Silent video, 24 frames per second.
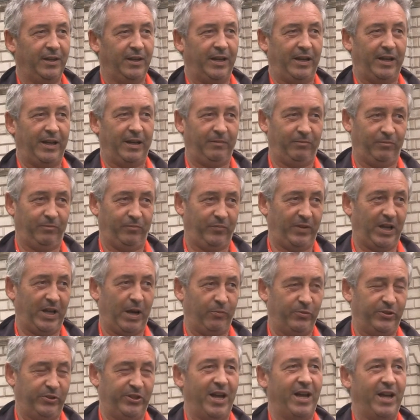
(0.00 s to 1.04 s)
And then
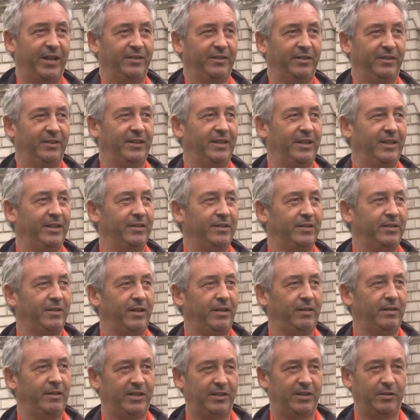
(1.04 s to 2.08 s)
that was that. And
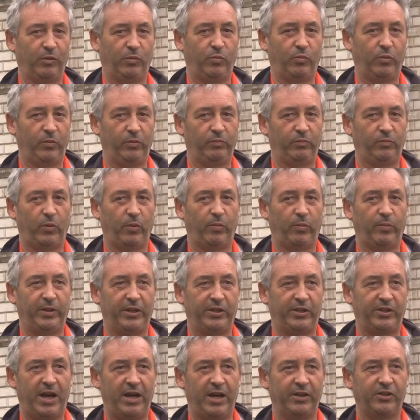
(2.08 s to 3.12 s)
I said, "Look, what about
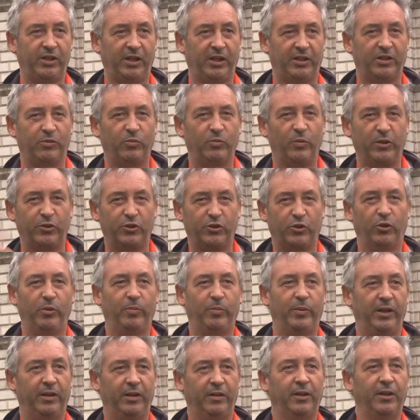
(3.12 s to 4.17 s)
this handshake?" He said, "Well, there's going
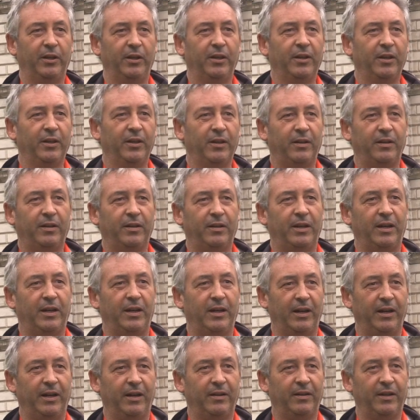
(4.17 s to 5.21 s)
to be
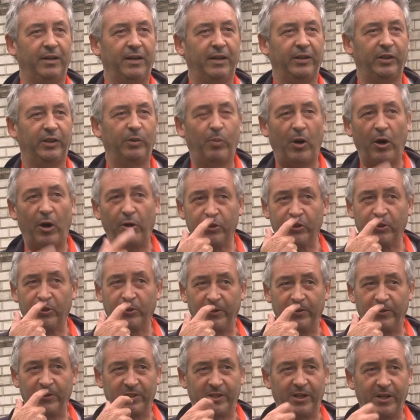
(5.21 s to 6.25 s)
a departure
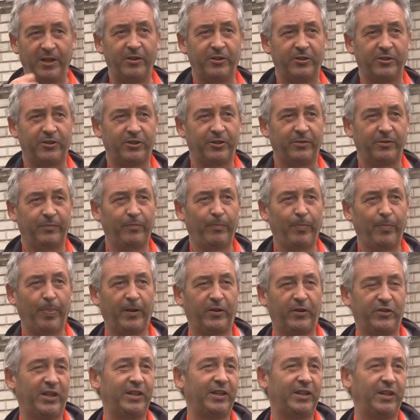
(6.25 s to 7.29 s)
downstairs."
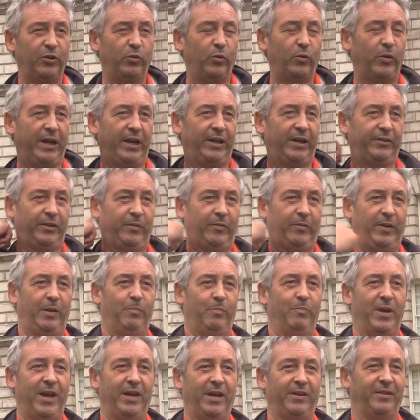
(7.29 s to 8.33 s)
Because I didn't know how they already
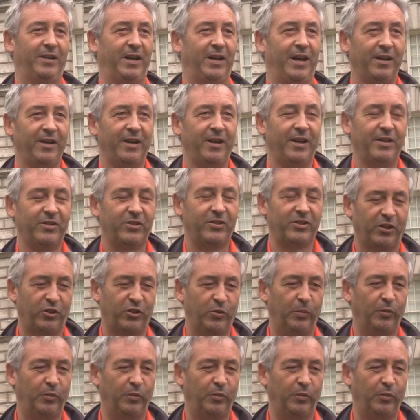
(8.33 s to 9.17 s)
met and had a handshake.